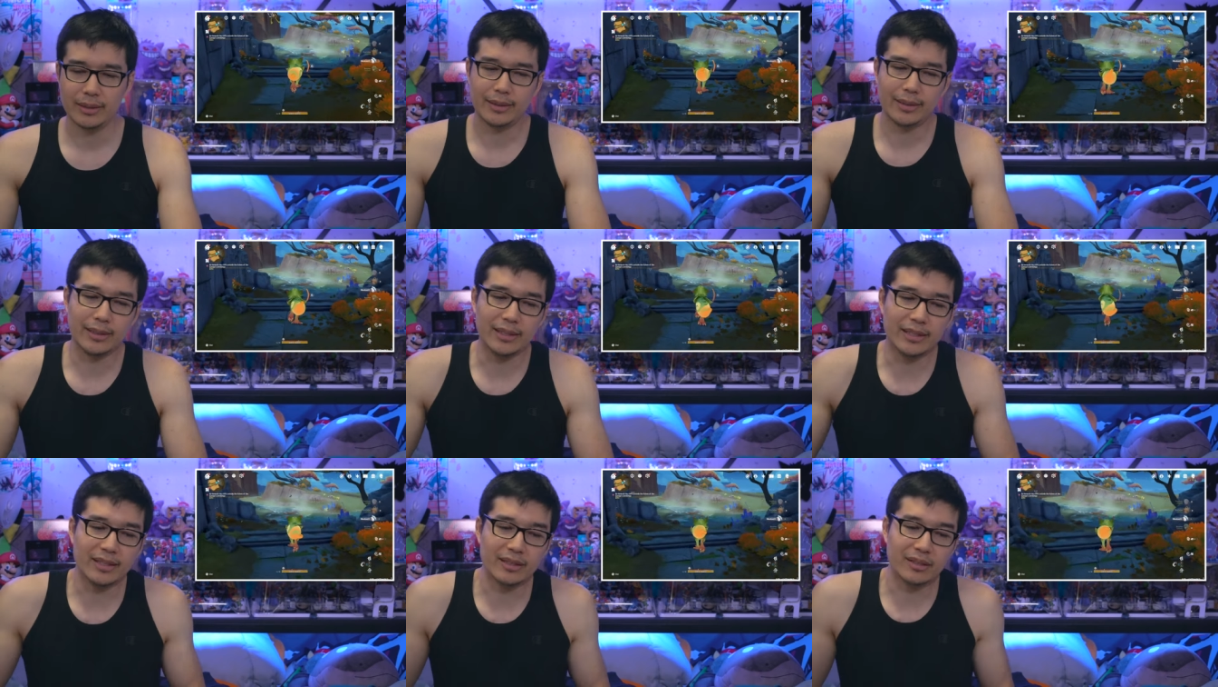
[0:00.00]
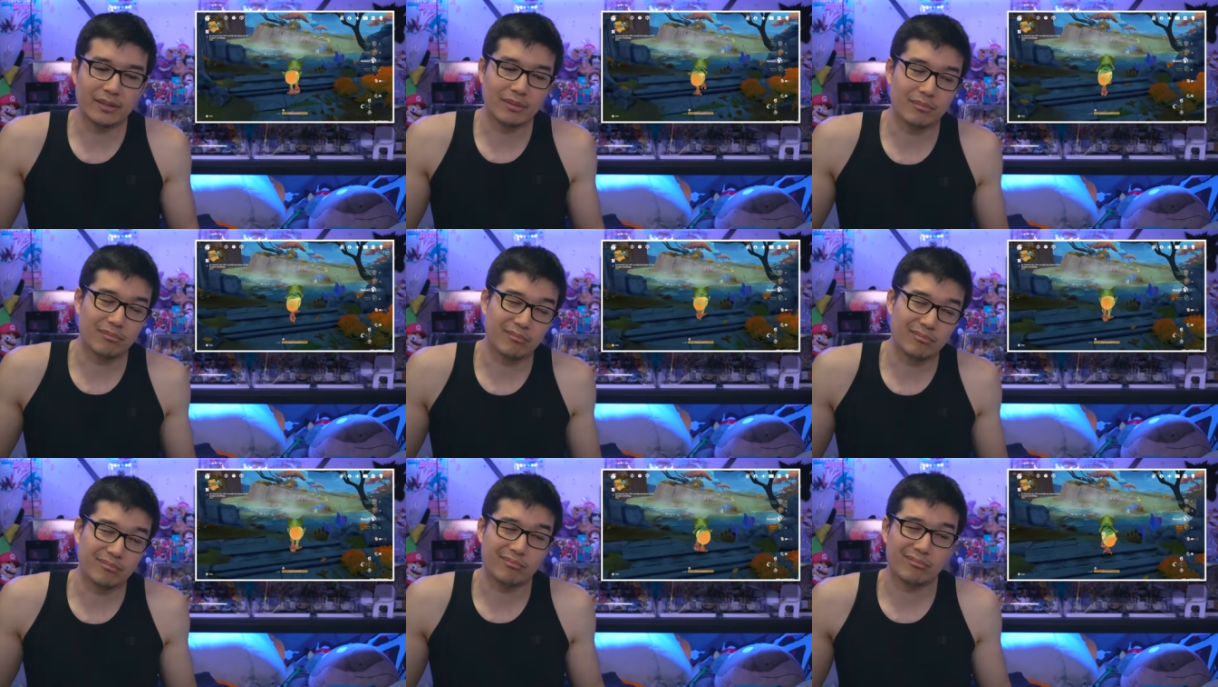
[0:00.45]

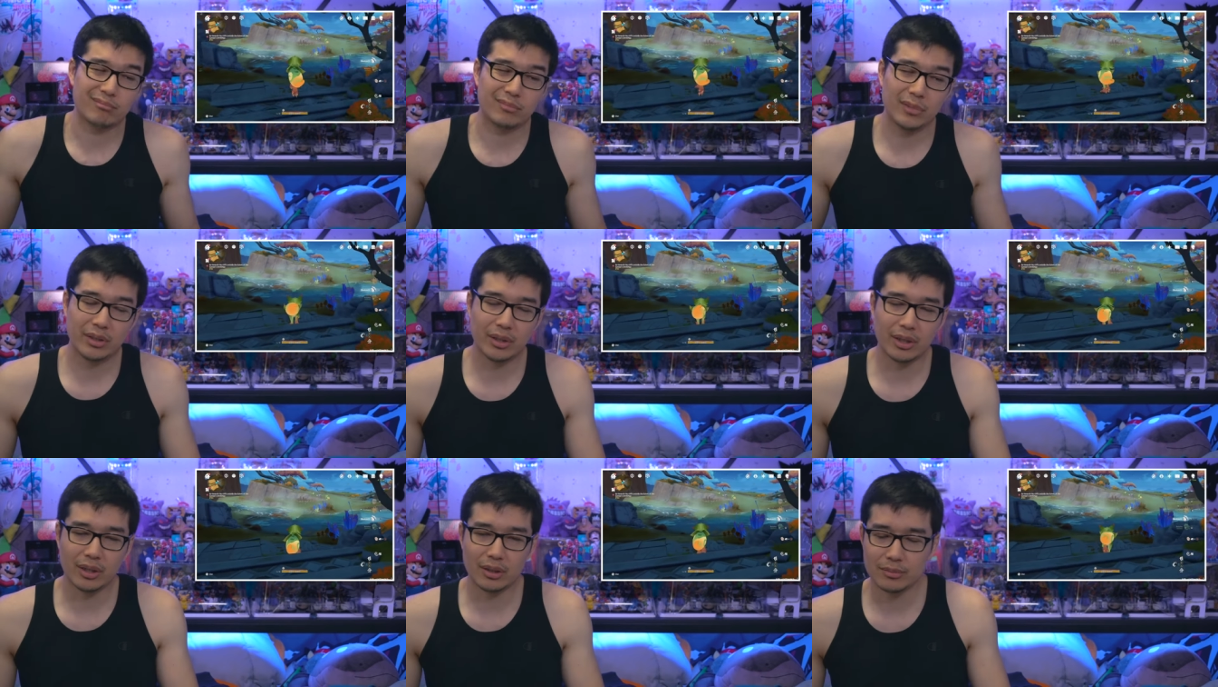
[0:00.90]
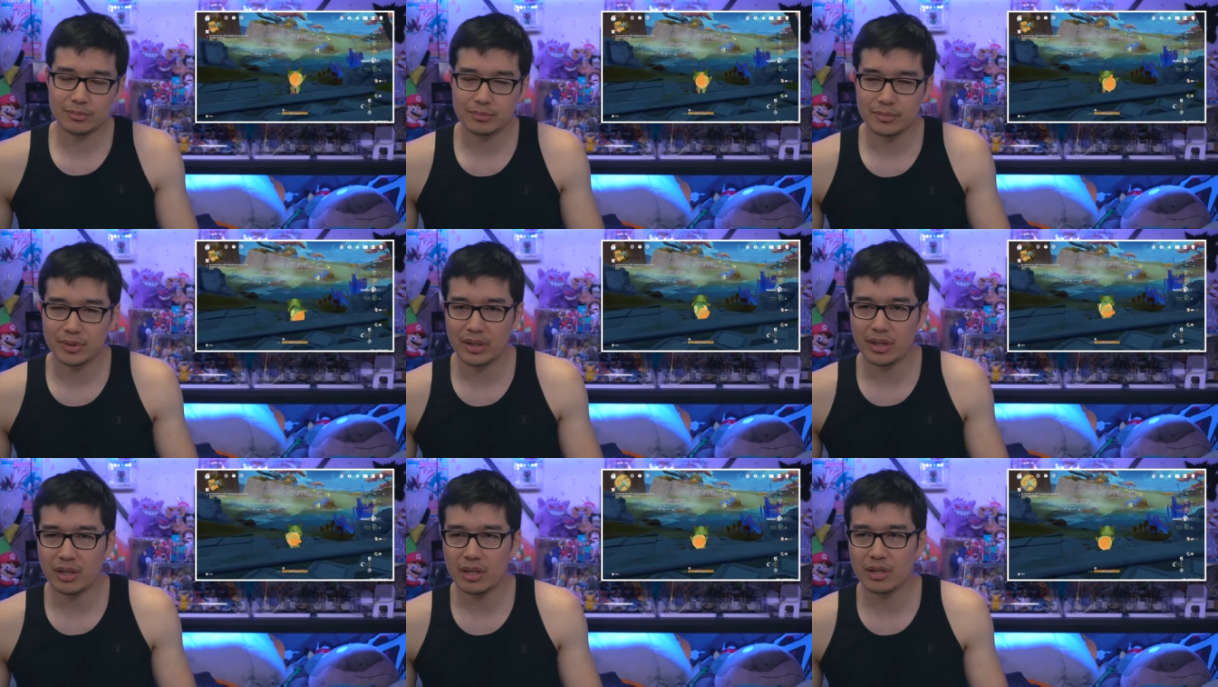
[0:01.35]
and you know,
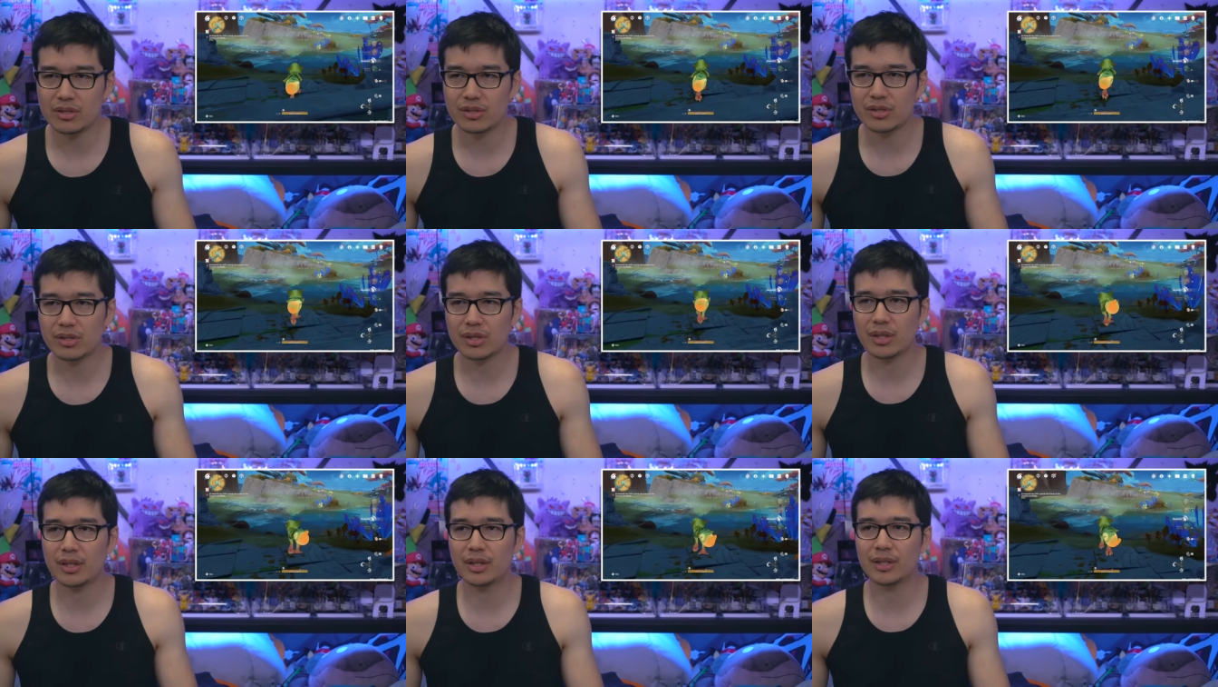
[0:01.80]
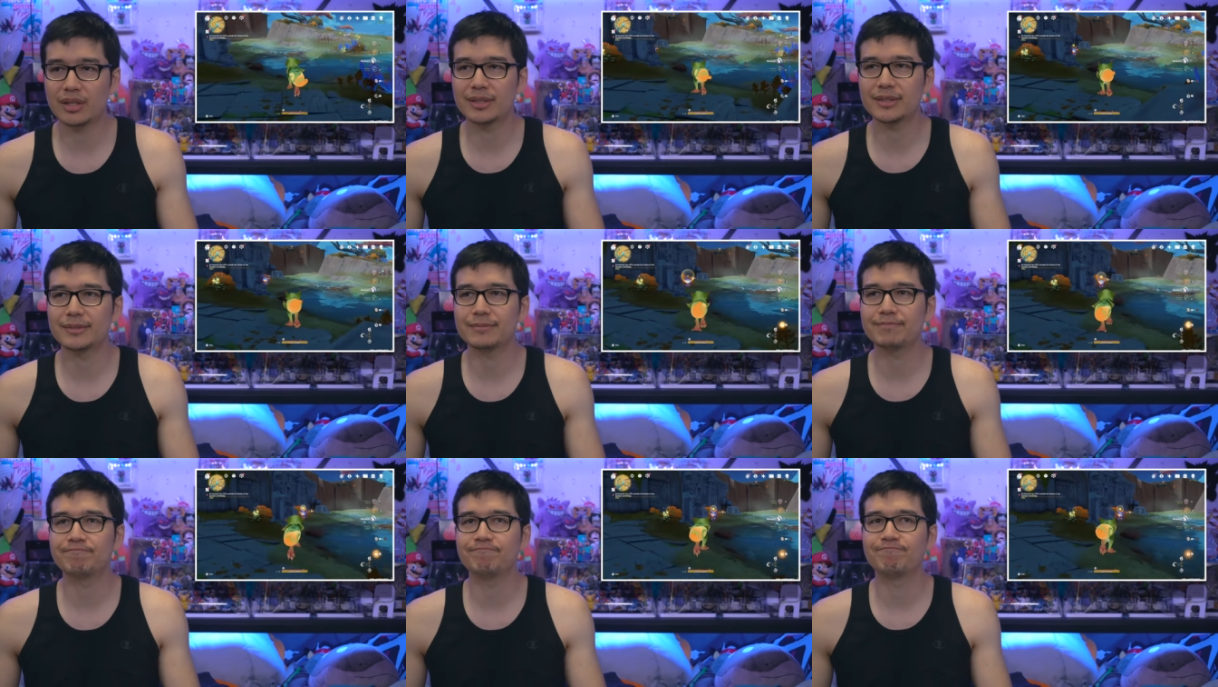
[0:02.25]
it's
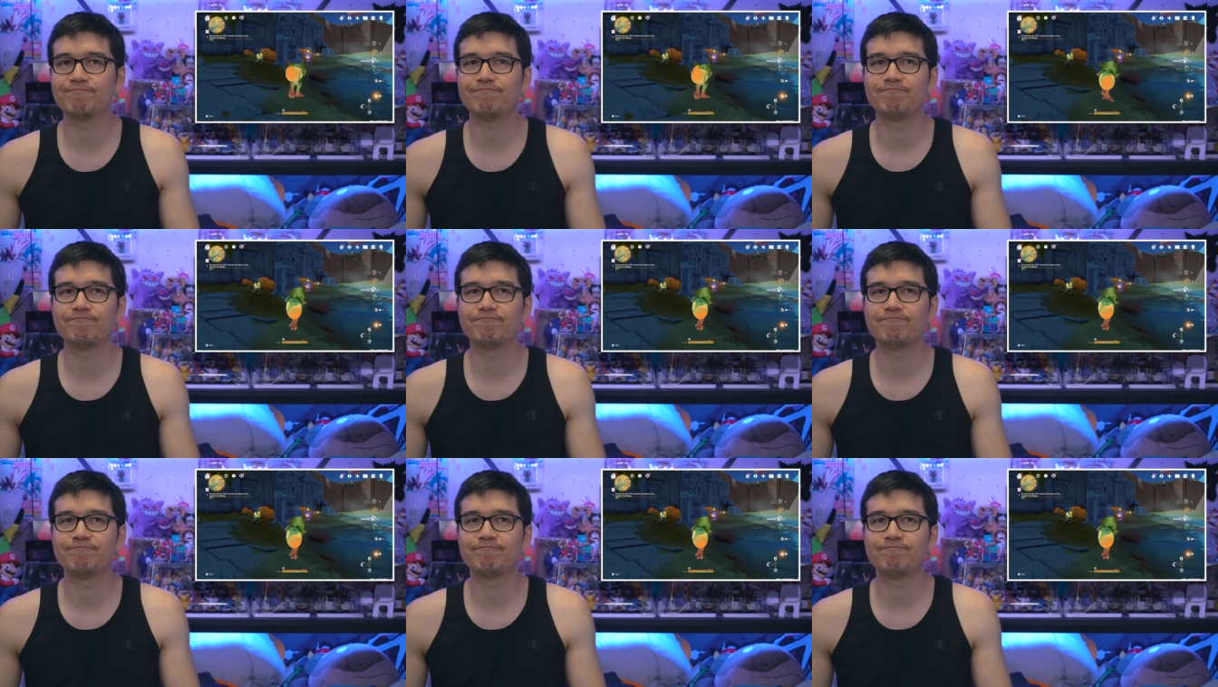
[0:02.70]
um